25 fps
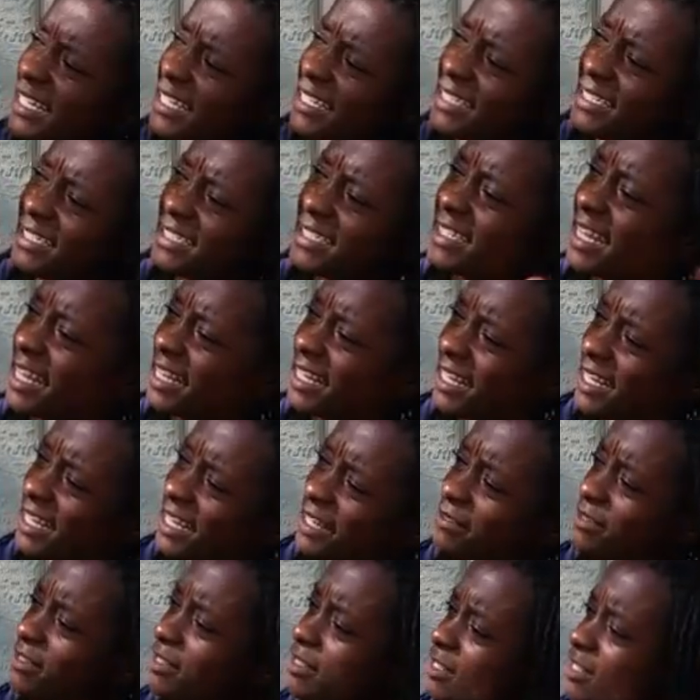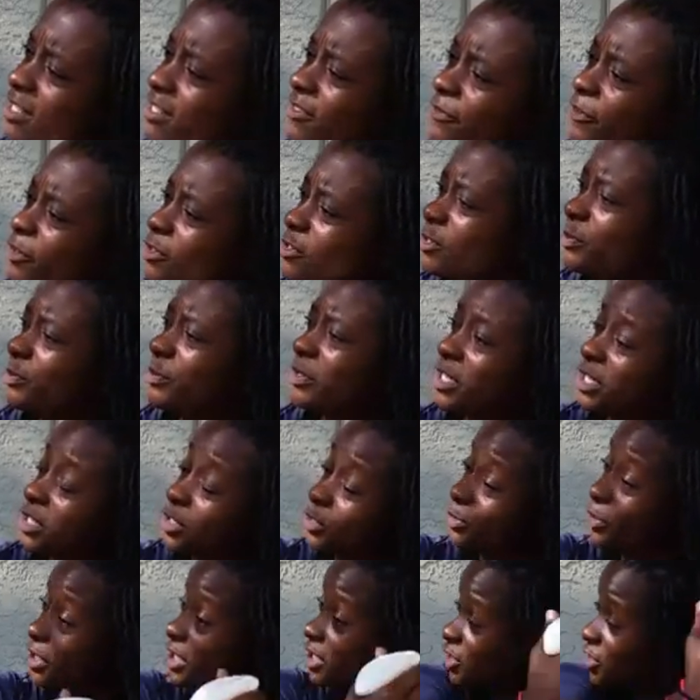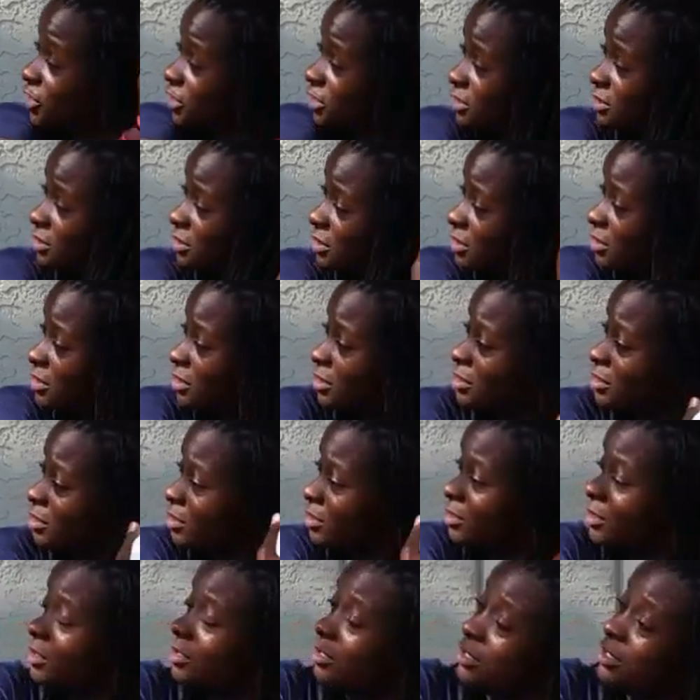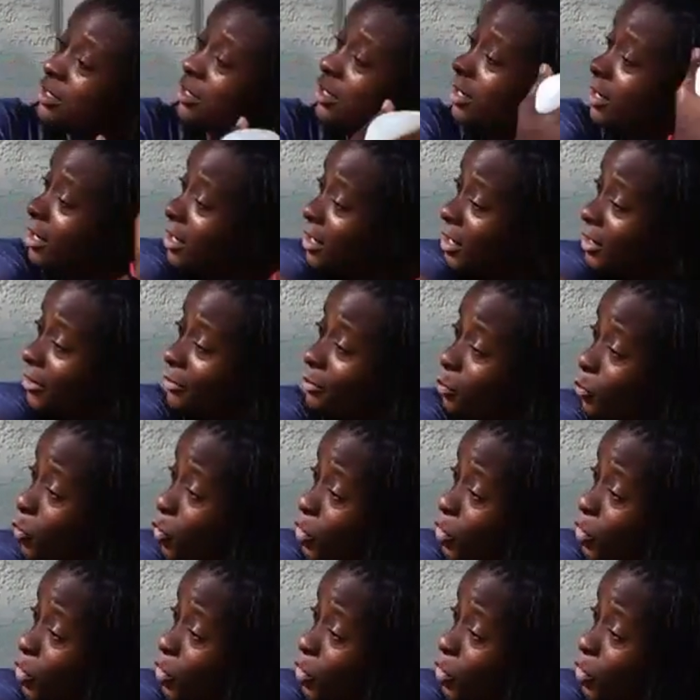that it gives this first penetration of